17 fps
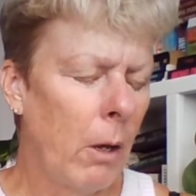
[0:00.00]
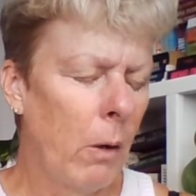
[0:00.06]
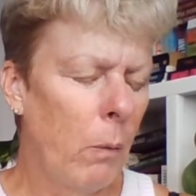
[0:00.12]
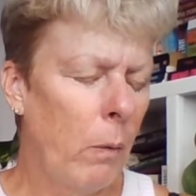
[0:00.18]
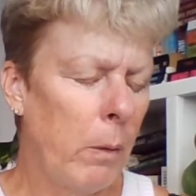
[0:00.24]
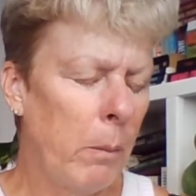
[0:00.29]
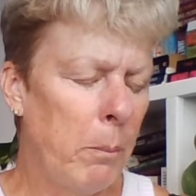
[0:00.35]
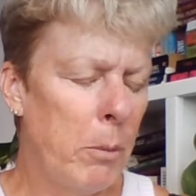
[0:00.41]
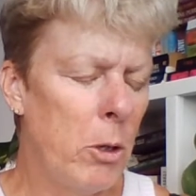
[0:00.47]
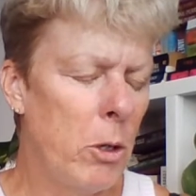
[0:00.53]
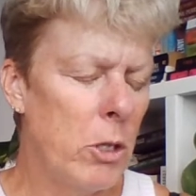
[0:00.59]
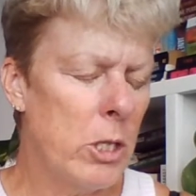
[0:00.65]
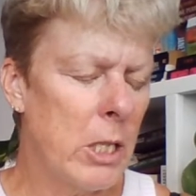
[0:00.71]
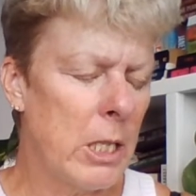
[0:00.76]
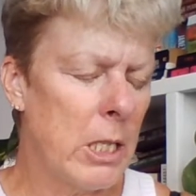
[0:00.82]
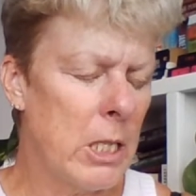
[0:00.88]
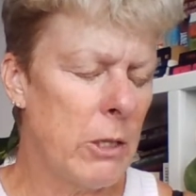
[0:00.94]
When
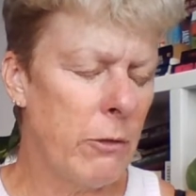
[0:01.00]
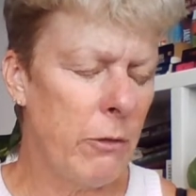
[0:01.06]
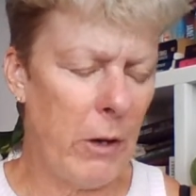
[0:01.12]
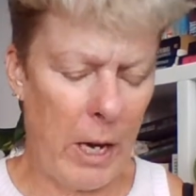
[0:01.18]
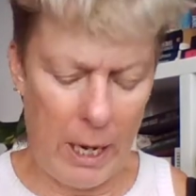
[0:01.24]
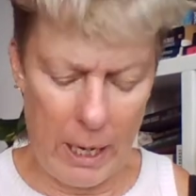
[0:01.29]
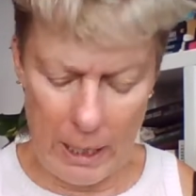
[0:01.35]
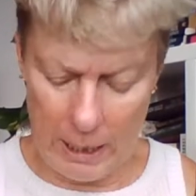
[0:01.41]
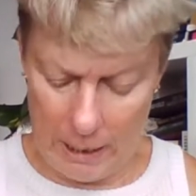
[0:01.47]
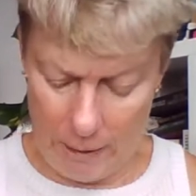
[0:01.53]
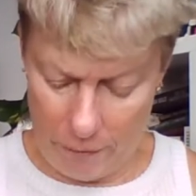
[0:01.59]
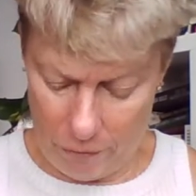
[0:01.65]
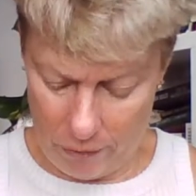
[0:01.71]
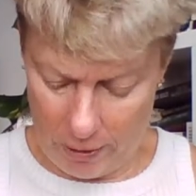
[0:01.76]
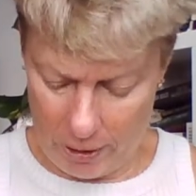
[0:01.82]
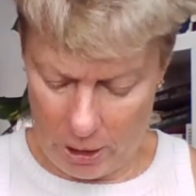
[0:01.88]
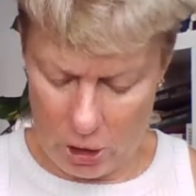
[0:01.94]
Putin is finally
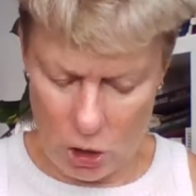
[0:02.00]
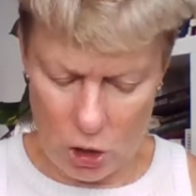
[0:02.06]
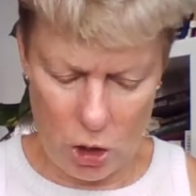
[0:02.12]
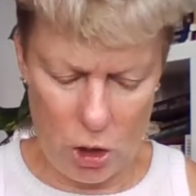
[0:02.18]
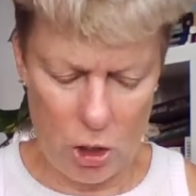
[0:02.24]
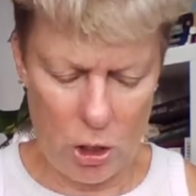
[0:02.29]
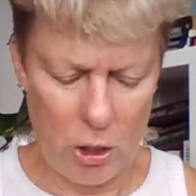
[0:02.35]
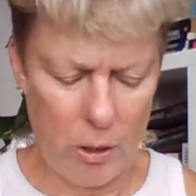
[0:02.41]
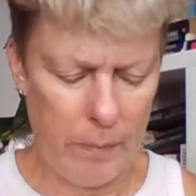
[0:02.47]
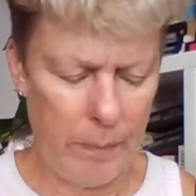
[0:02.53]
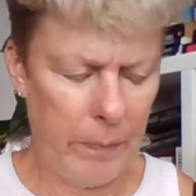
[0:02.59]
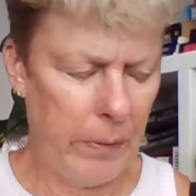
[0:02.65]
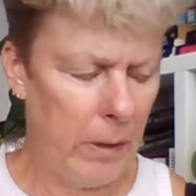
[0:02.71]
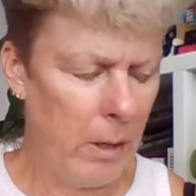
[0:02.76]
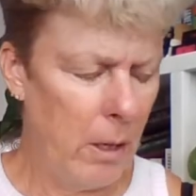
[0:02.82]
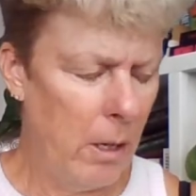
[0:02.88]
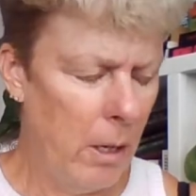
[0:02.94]
finished,
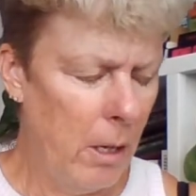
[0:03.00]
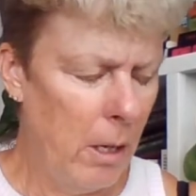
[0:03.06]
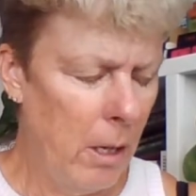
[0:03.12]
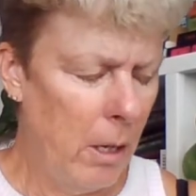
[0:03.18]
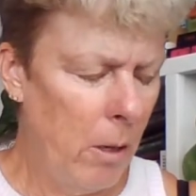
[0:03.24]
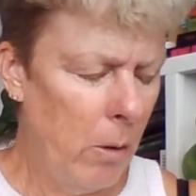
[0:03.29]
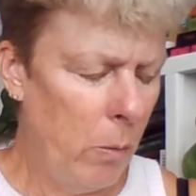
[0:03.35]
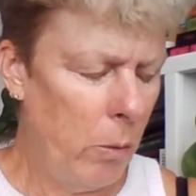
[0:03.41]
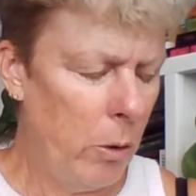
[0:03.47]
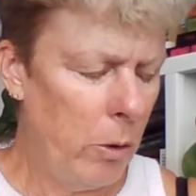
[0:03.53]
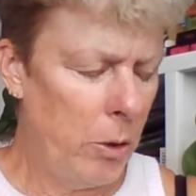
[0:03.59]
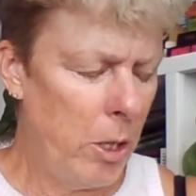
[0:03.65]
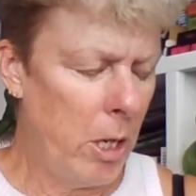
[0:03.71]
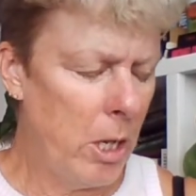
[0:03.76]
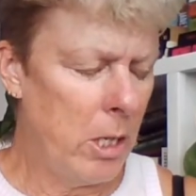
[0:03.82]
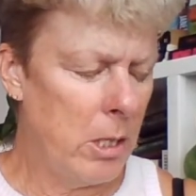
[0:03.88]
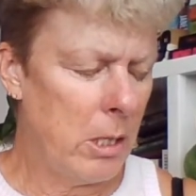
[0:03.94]
will
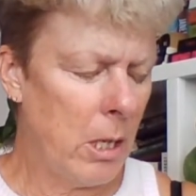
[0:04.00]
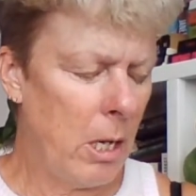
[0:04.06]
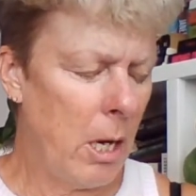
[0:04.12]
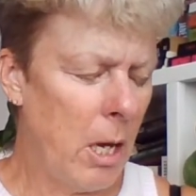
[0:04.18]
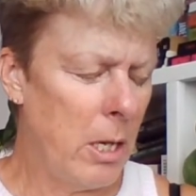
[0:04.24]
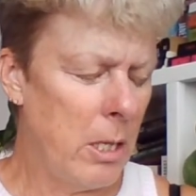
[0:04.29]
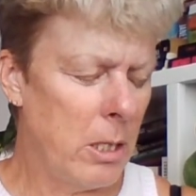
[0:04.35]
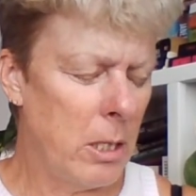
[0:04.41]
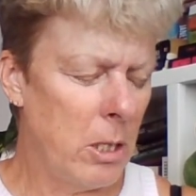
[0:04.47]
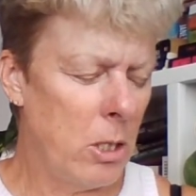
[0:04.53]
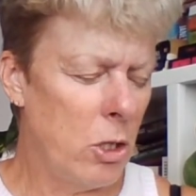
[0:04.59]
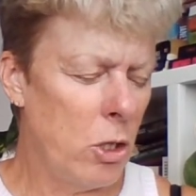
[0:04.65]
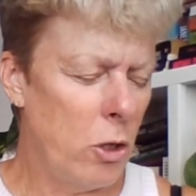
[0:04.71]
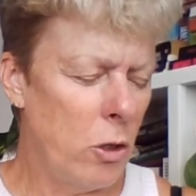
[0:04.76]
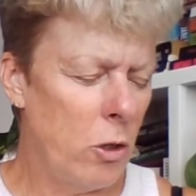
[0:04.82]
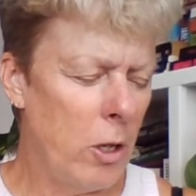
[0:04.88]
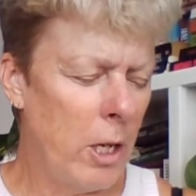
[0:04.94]
those closest
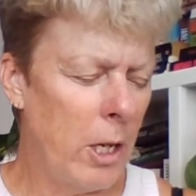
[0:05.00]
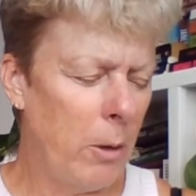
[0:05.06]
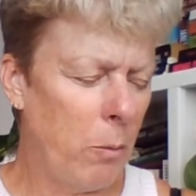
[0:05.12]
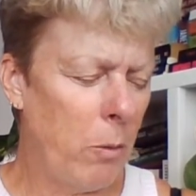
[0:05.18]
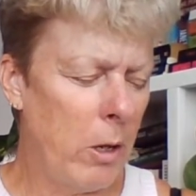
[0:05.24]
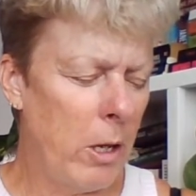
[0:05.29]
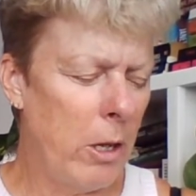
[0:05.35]
to him, where